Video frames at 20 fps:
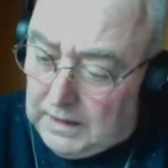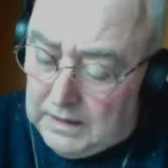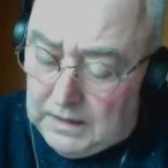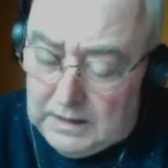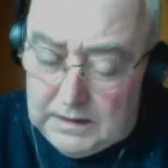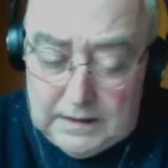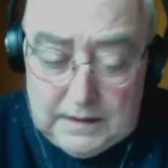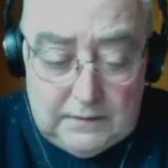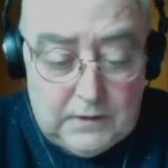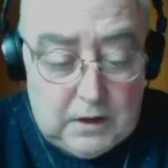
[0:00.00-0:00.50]

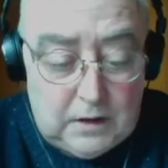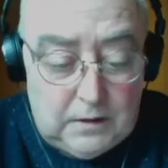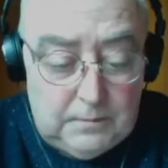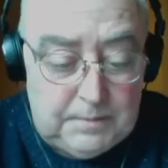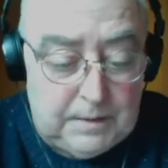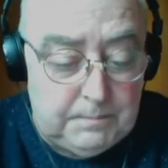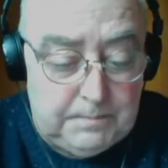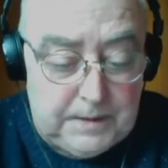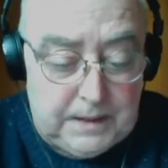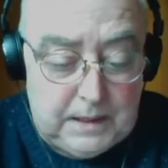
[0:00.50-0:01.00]
And I've got
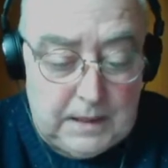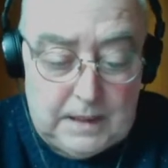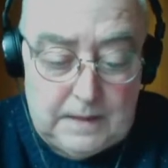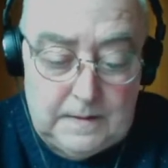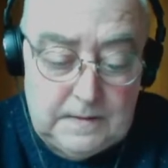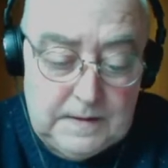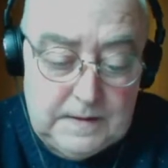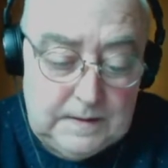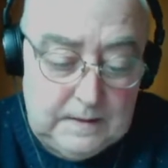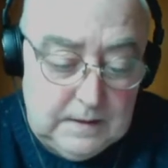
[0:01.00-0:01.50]
a bit
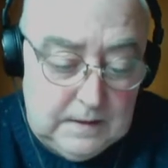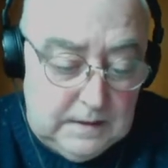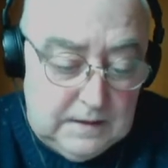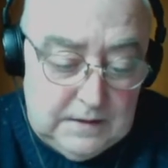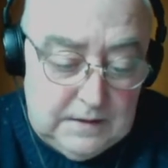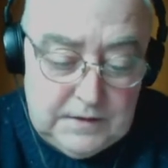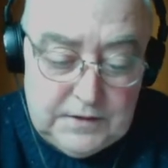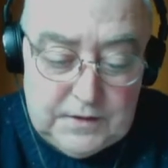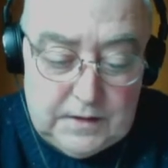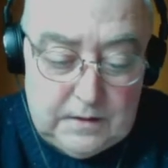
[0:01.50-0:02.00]
behind,
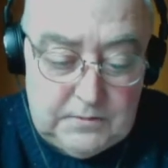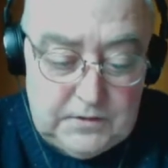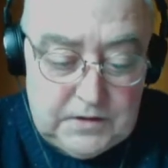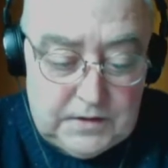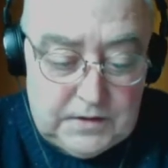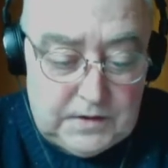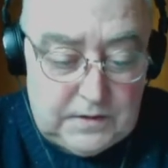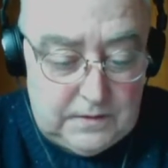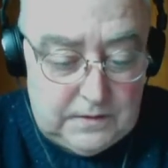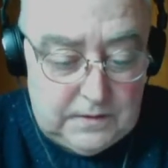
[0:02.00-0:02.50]
so I'm
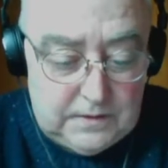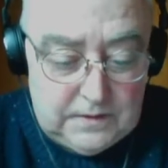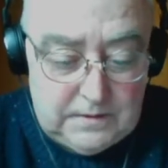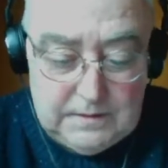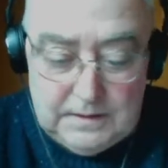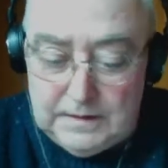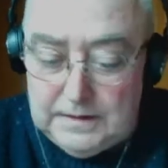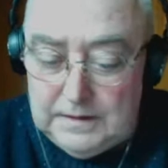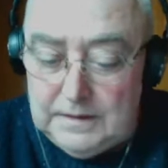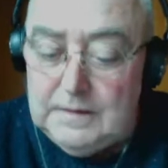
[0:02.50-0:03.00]
just going
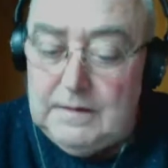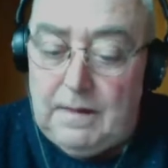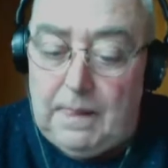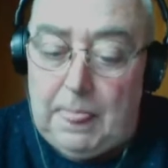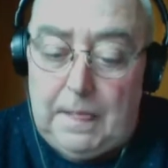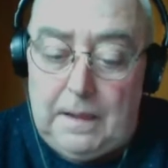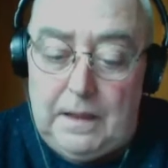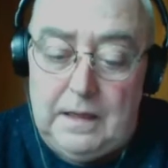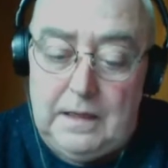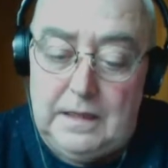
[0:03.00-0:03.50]

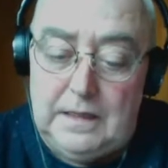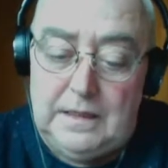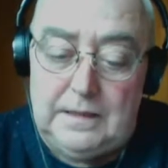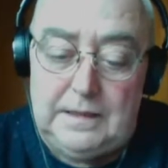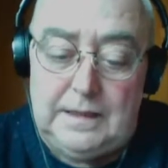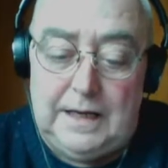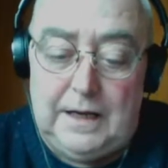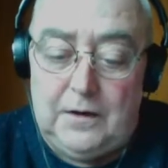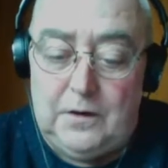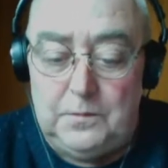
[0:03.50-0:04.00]
to
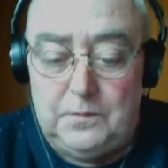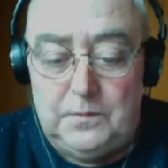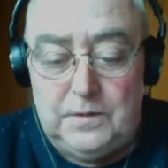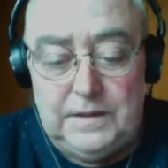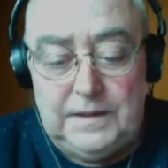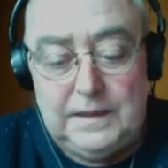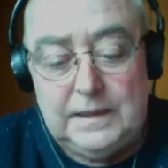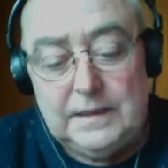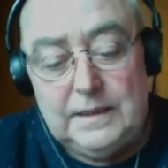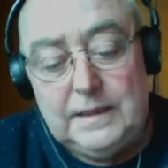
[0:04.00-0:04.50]
get on
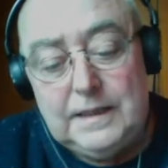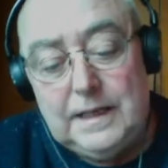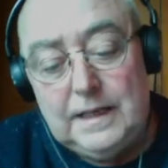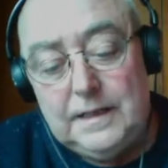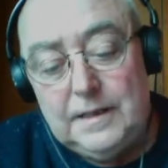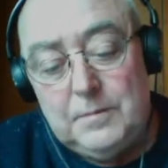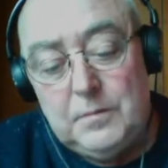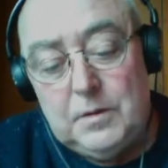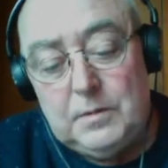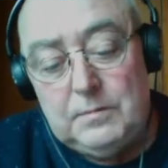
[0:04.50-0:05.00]
with it and
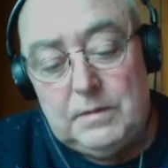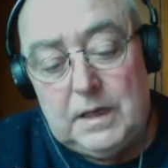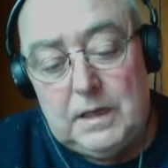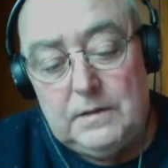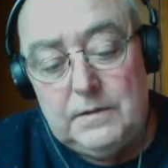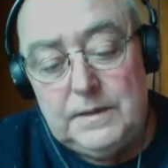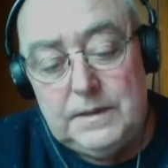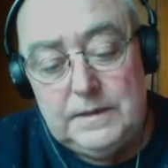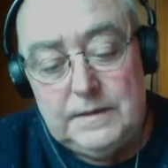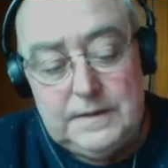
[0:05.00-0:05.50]
get them
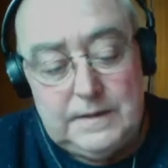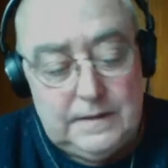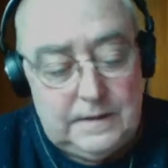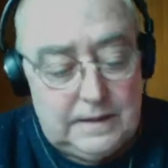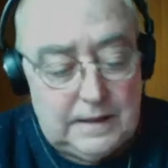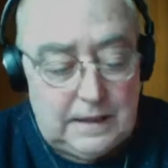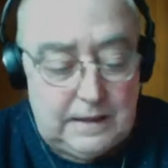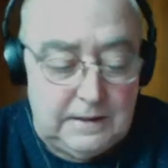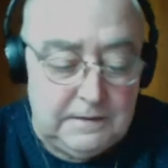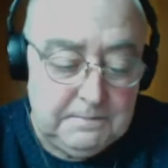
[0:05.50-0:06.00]
uploaded
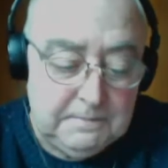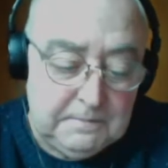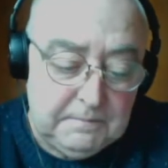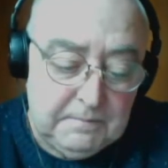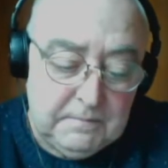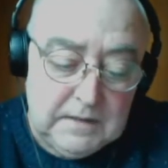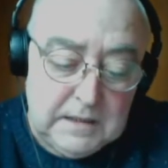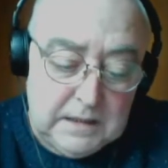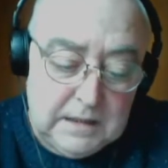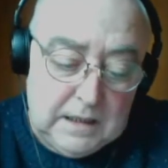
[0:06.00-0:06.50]
today.
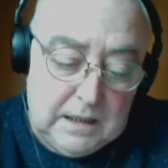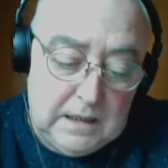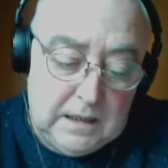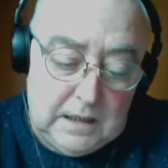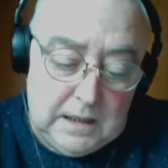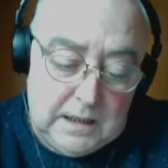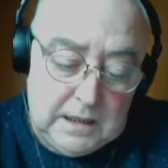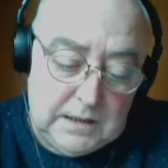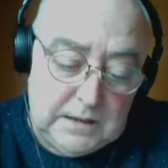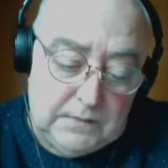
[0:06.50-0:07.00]

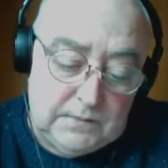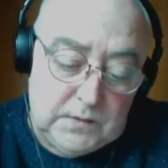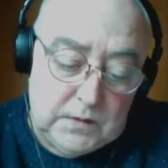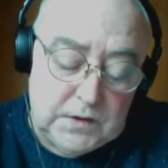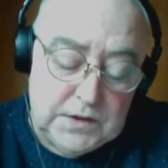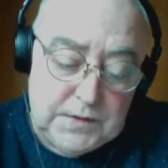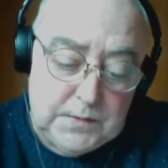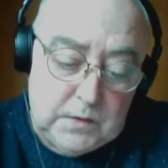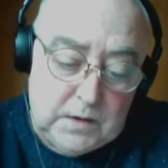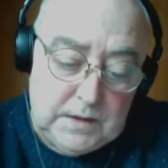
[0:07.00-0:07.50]
The
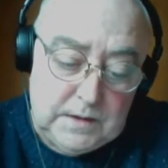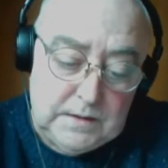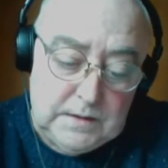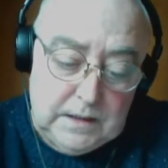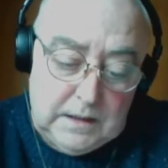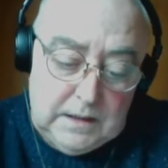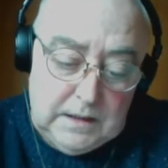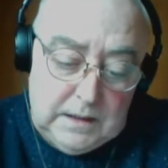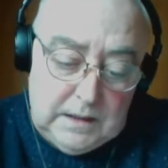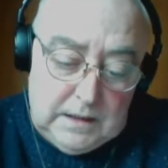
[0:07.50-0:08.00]
first one,
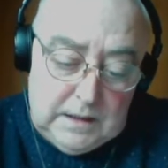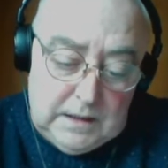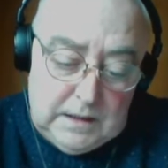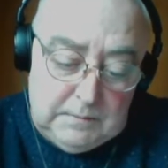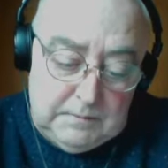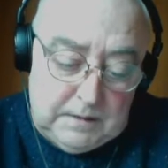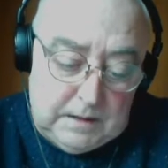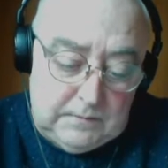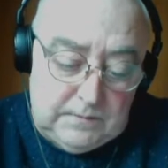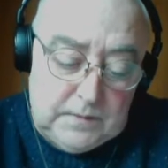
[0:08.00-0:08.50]

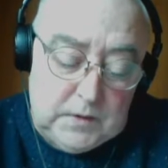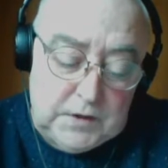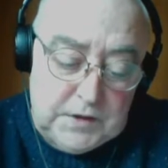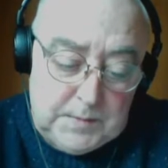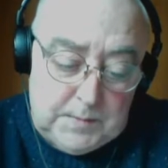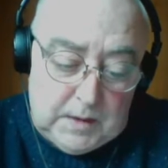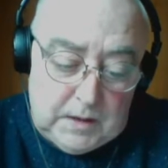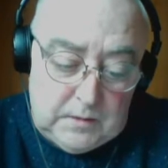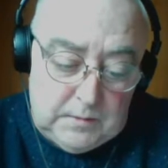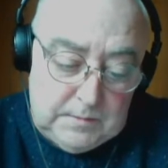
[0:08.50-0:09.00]
my
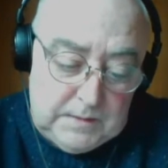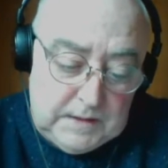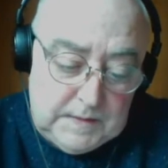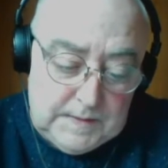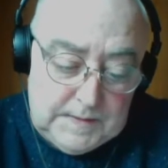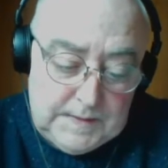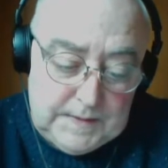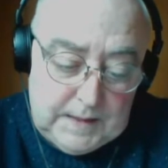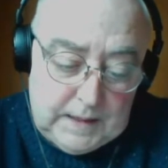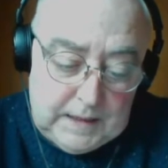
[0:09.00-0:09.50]
first poem
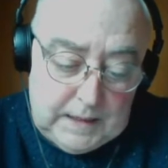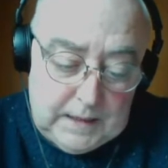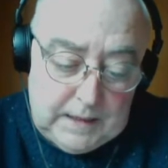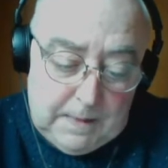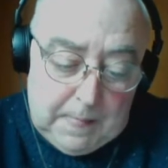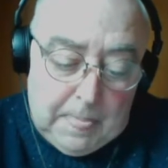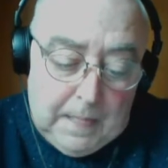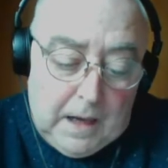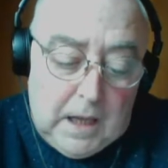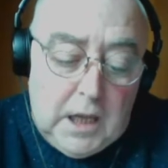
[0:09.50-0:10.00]
is
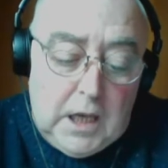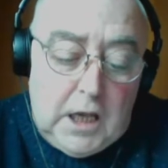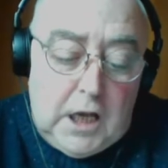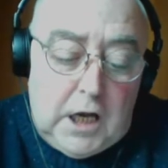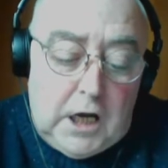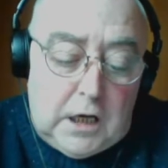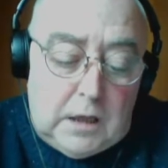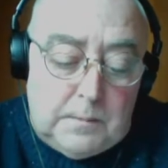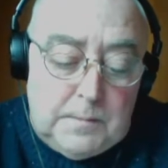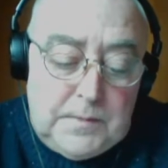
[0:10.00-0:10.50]

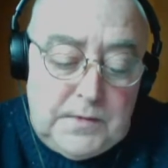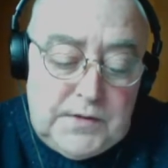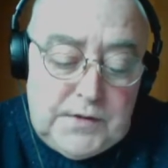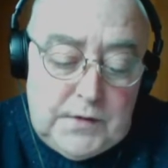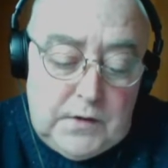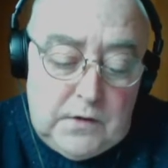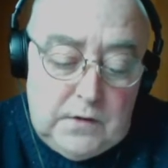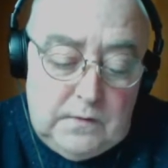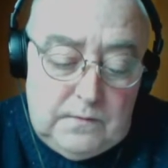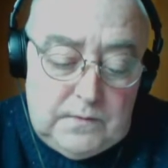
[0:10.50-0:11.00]

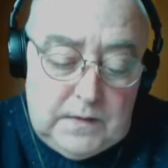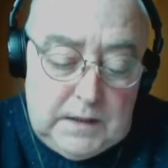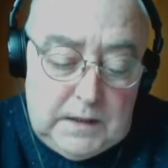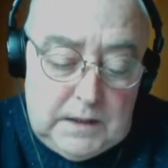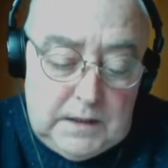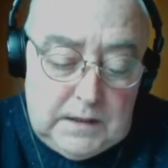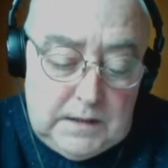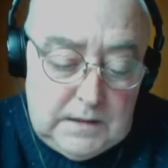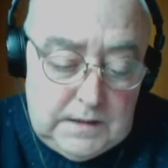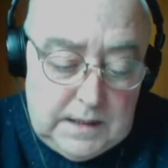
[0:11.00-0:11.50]

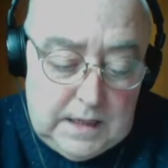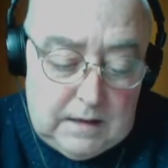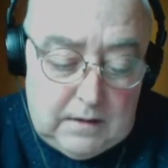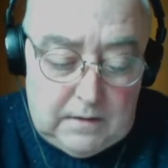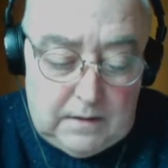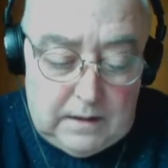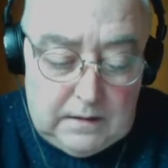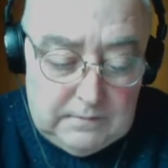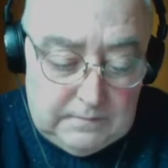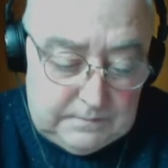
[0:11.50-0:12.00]
Observing
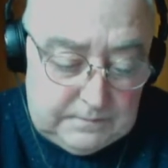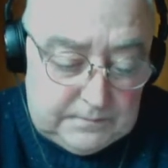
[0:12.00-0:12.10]
Terror.